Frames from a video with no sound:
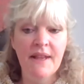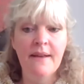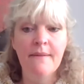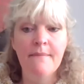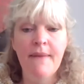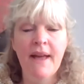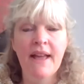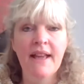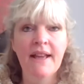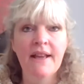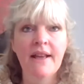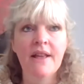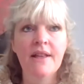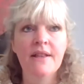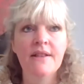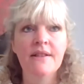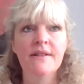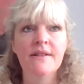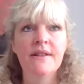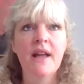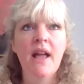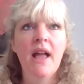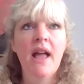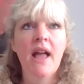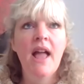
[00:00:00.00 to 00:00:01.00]

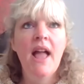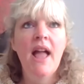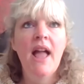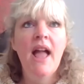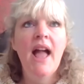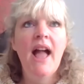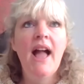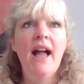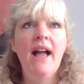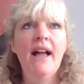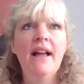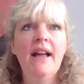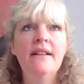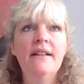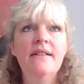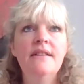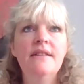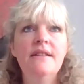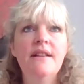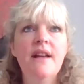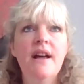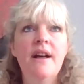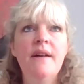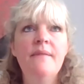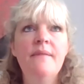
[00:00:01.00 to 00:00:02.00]
makers,
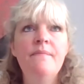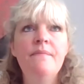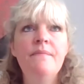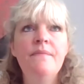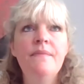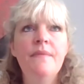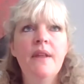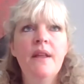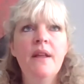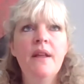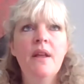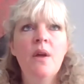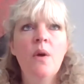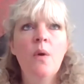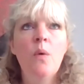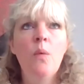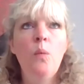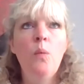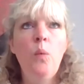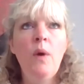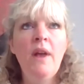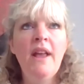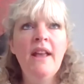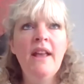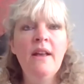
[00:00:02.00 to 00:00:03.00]
and
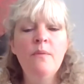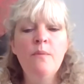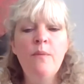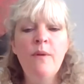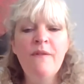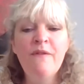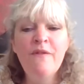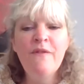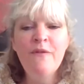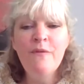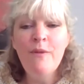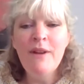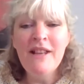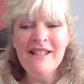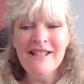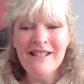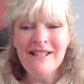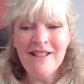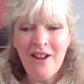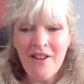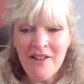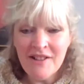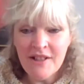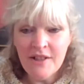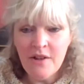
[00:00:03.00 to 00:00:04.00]
we
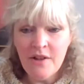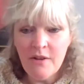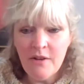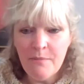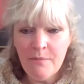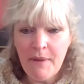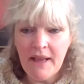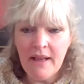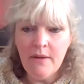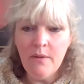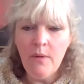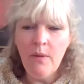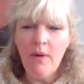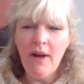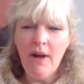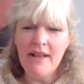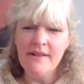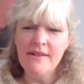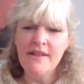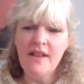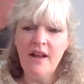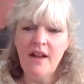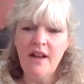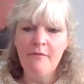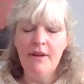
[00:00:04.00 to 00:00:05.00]
started off being quite
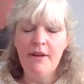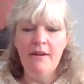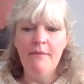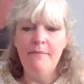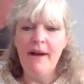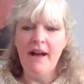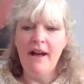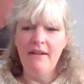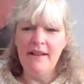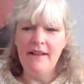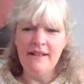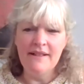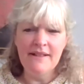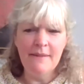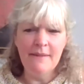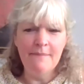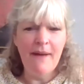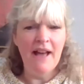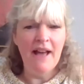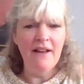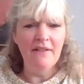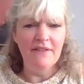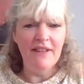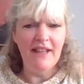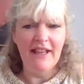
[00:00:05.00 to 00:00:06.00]
stubborn about it's
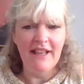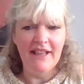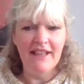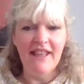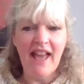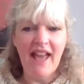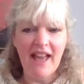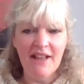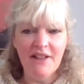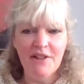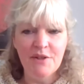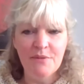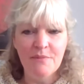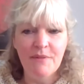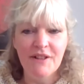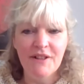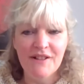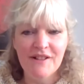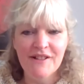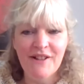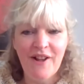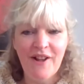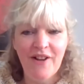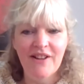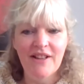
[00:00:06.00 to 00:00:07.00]
about the engagement
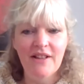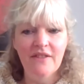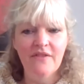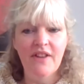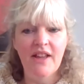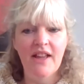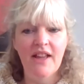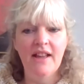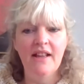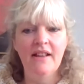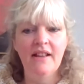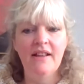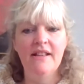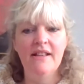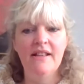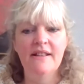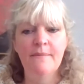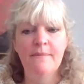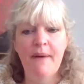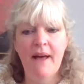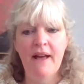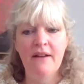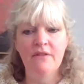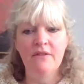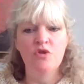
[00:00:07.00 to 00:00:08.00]
side of it, and it's
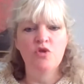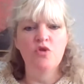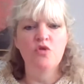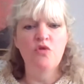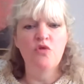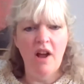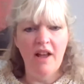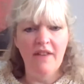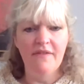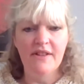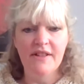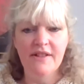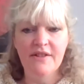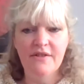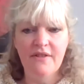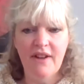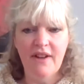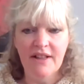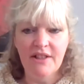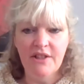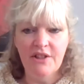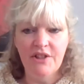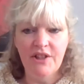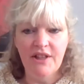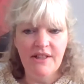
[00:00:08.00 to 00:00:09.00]
about driving
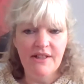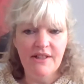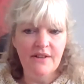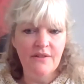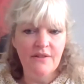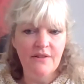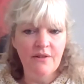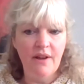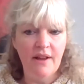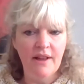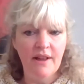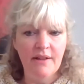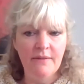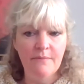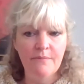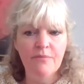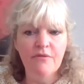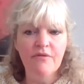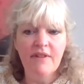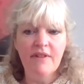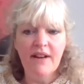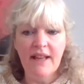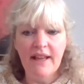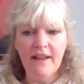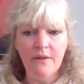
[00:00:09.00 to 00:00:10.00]
strategies and
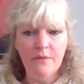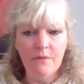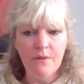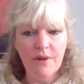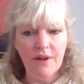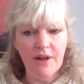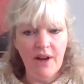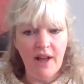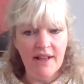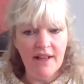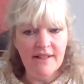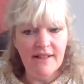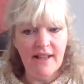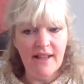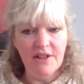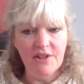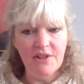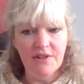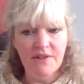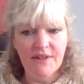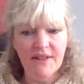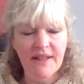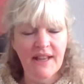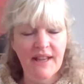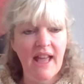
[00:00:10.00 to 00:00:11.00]
bringing
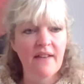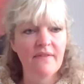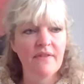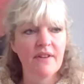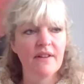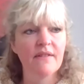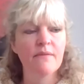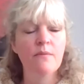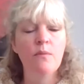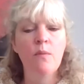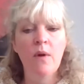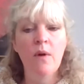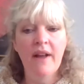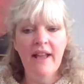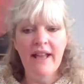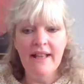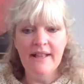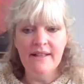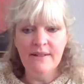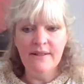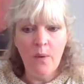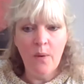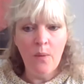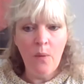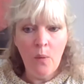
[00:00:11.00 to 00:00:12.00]
organisations together. And what it
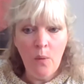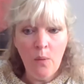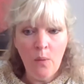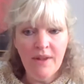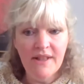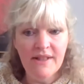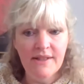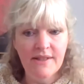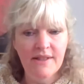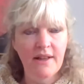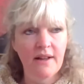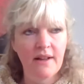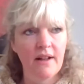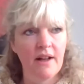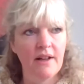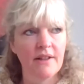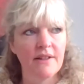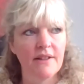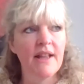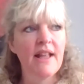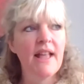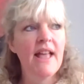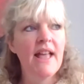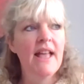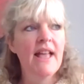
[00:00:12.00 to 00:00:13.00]
has always
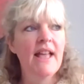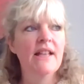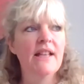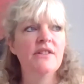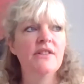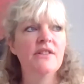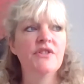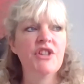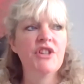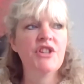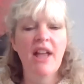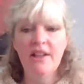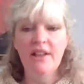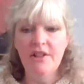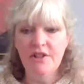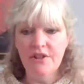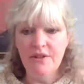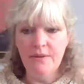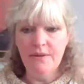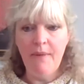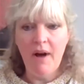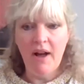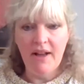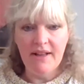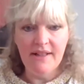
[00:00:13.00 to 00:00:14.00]
done is change
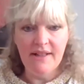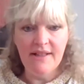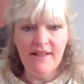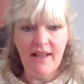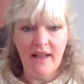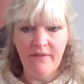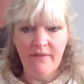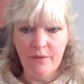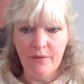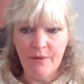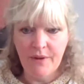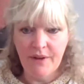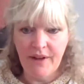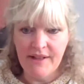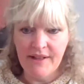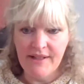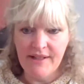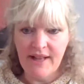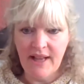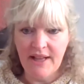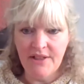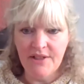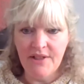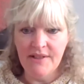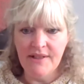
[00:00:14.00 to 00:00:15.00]
the mindset of
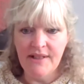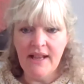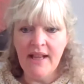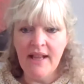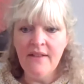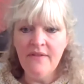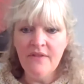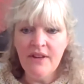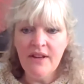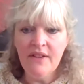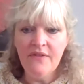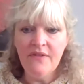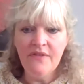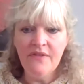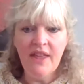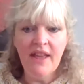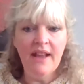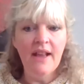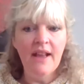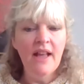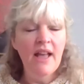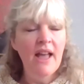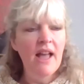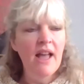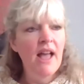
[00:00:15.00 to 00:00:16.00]
organisations. Even if
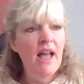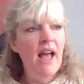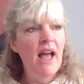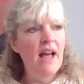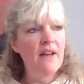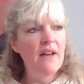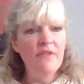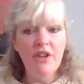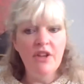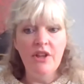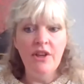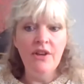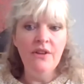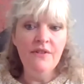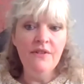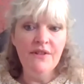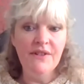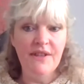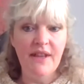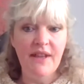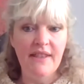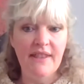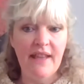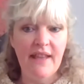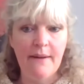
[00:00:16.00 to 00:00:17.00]
they haven't
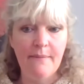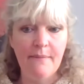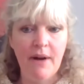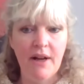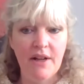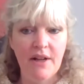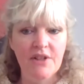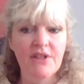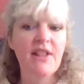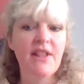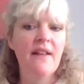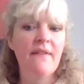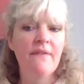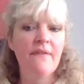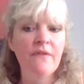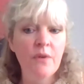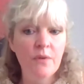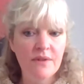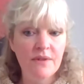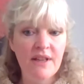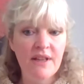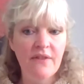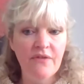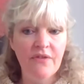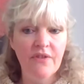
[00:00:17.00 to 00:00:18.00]
used it that much, they've
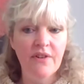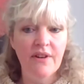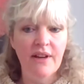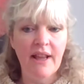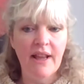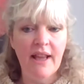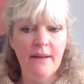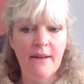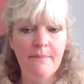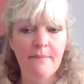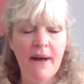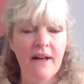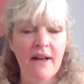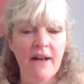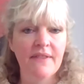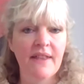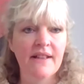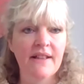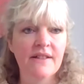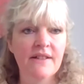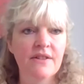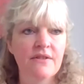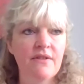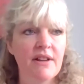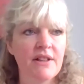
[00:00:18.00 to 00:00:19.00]
thought differently about their
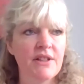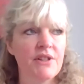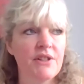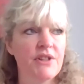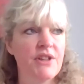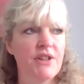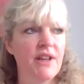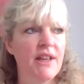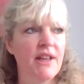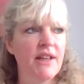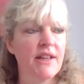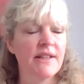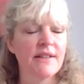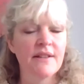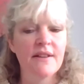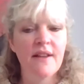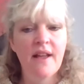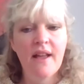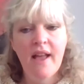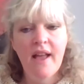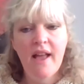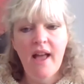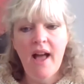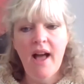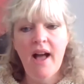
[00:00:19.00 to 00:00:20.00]
strategies
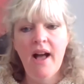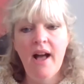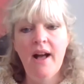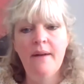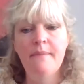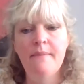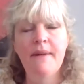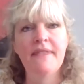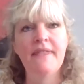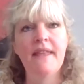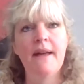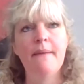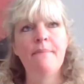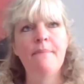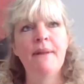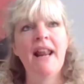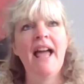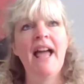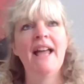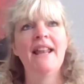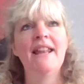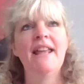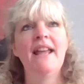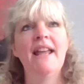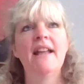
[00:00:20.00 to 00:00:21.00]
and their
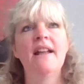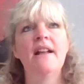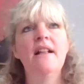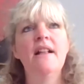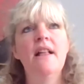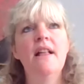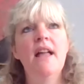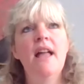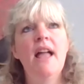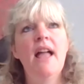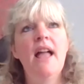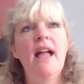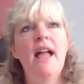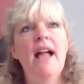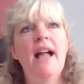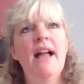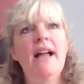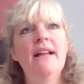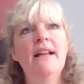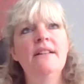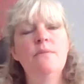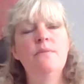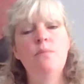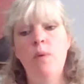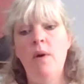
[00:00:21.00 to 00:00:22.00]
planning
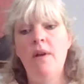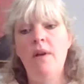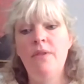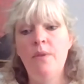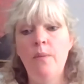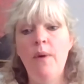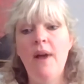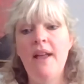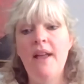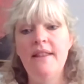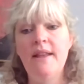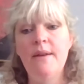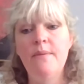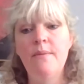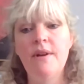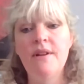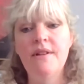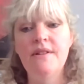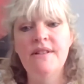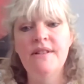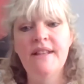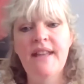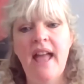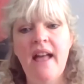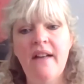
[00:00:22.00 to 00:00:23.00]
and the way they
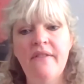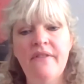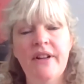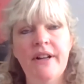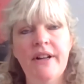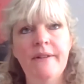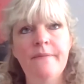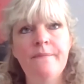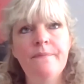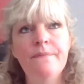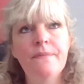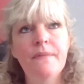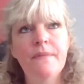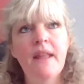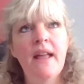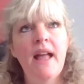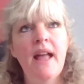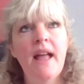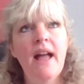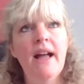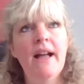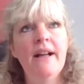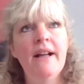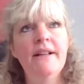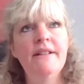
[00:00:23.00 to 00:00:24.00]
work together.
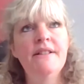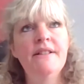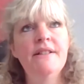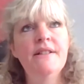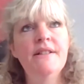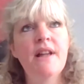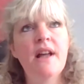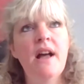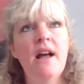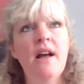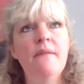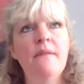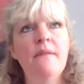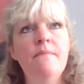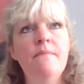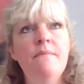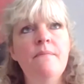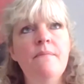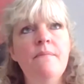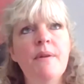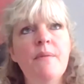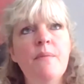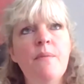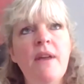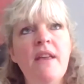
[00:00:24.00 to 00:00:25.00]
And
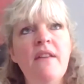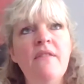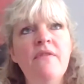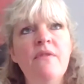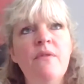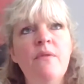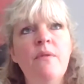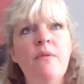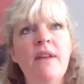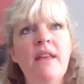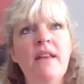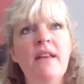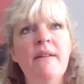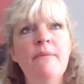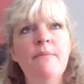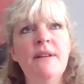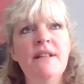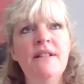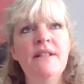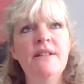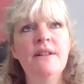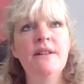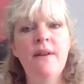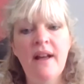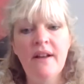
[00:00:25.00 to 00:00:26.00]
but we
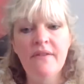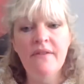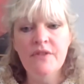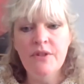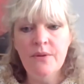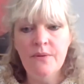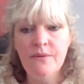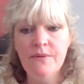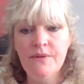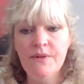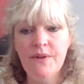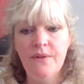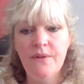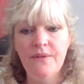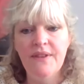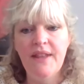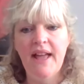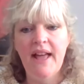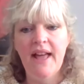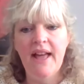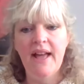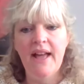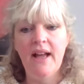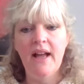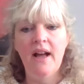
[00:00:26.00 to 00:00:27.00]
do have tools on
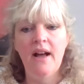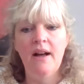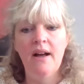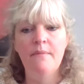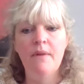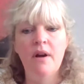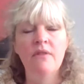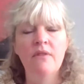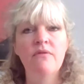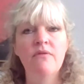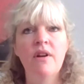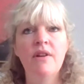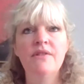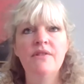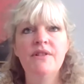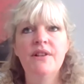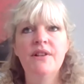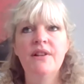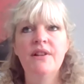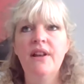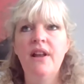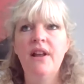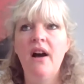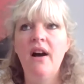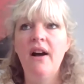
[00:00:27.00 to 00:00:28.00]
there, a
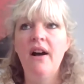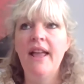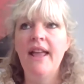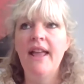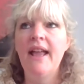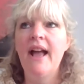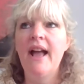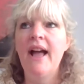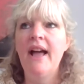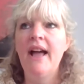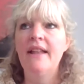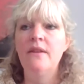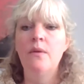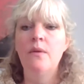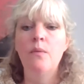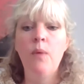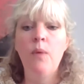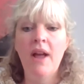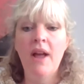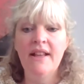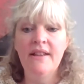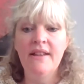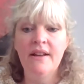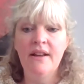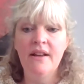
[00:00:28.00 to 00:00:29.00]
Rota Lite, and the
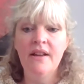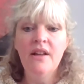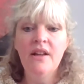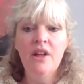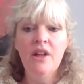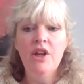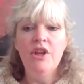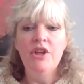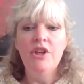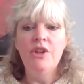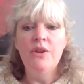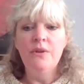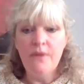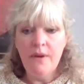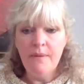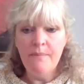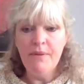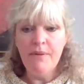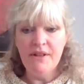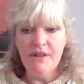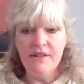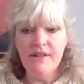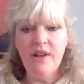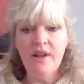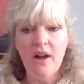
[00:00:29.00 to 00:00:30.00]
way that you can
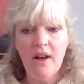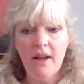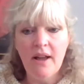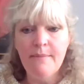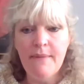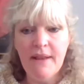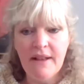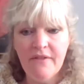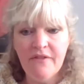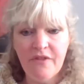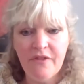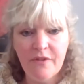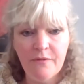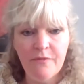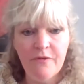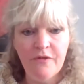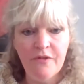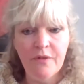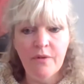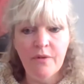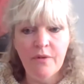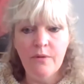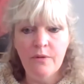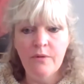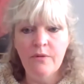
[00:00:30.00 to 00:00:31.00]
put time in
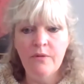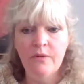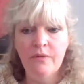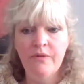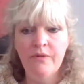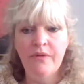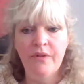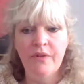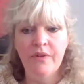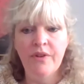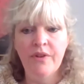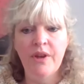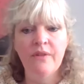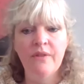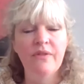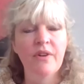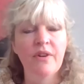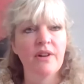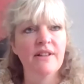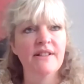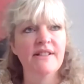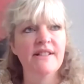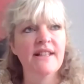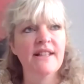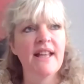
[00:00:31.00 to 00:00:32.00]
for your
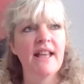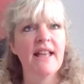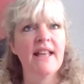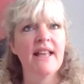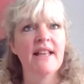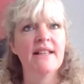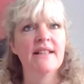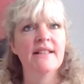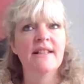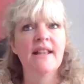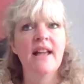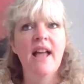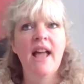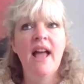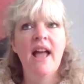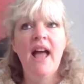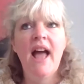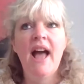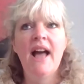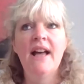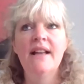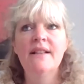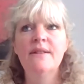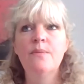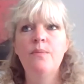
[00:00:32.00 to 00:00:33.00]
volunteers
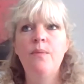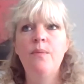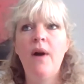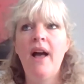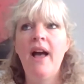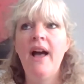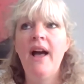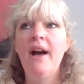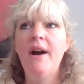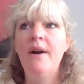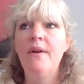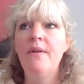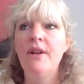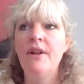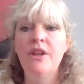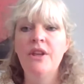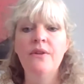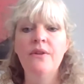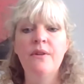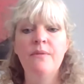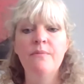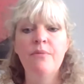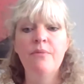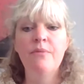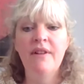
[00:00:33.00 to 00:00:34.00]
as well. You
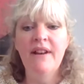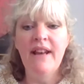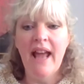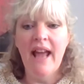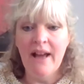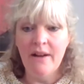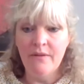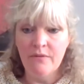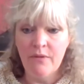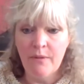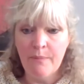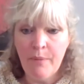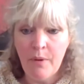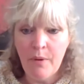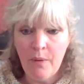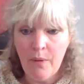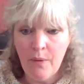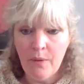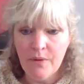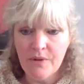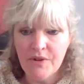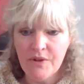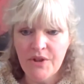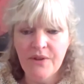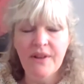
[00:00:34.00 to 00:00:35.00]
can print out
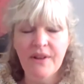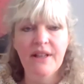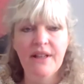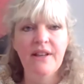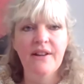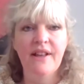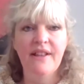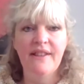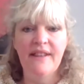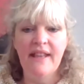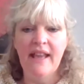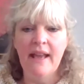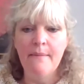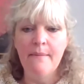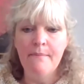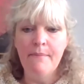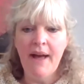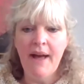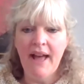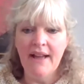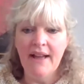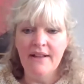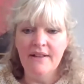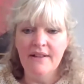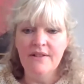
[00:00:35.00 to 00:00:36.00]
reports, you can look at the
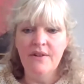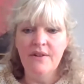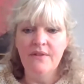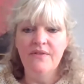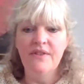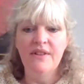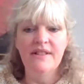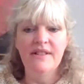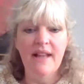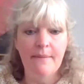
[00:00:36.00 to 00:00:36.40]
impact of the